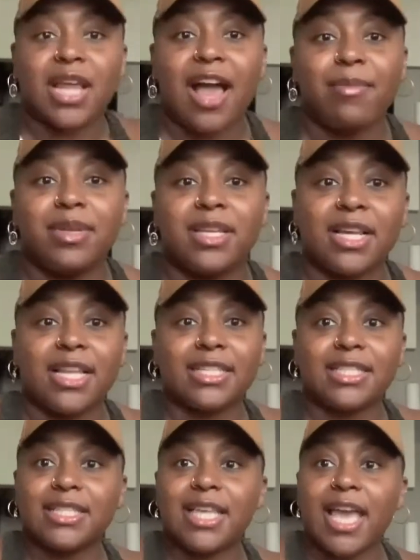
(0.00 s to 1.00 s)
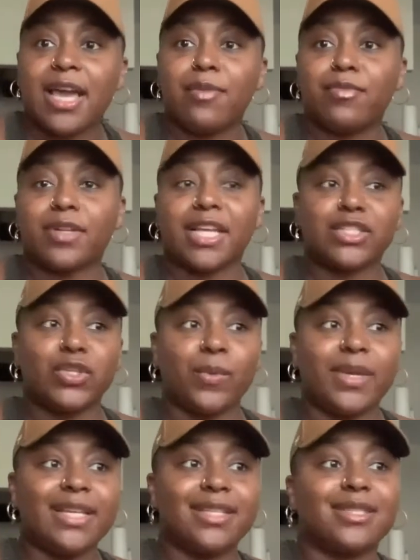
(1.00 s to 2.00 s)
I've been neglecting to hang up for like two
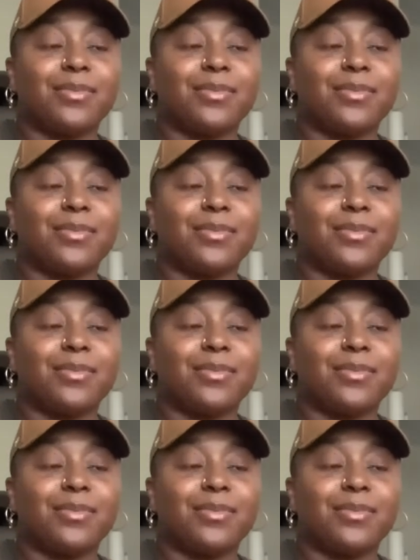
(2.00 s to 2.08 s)
weeks,